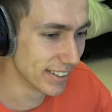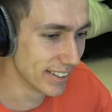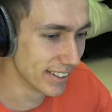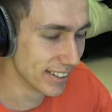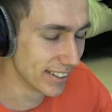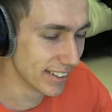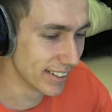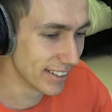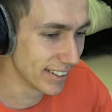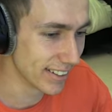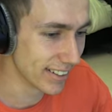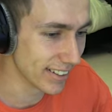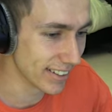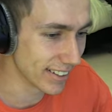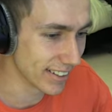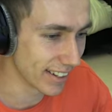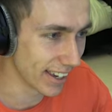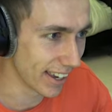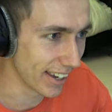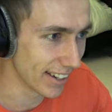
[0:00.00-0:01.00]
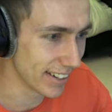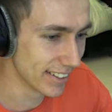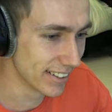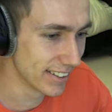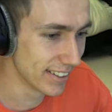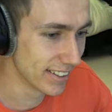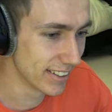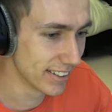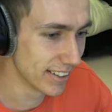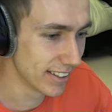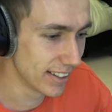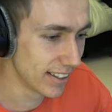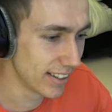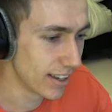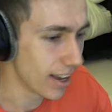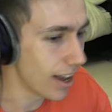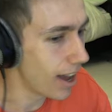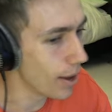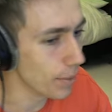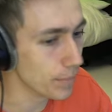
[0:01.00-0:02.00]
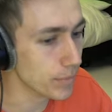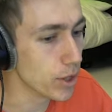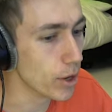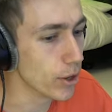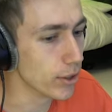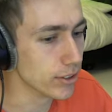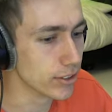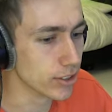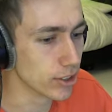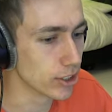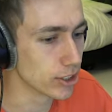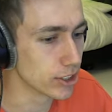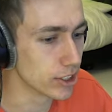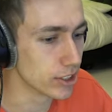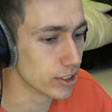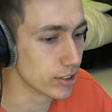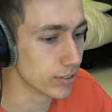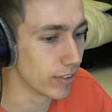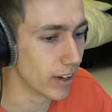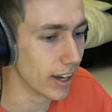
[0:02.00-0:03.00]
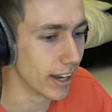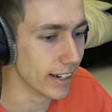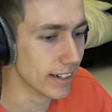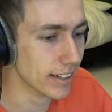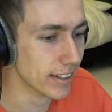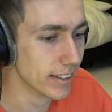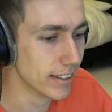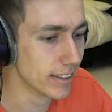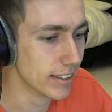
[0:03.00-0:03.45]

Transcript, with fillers: Oh. oh okay. Oh. Guys. Uh, no, Josh, this fine, is fine. It's fine. It's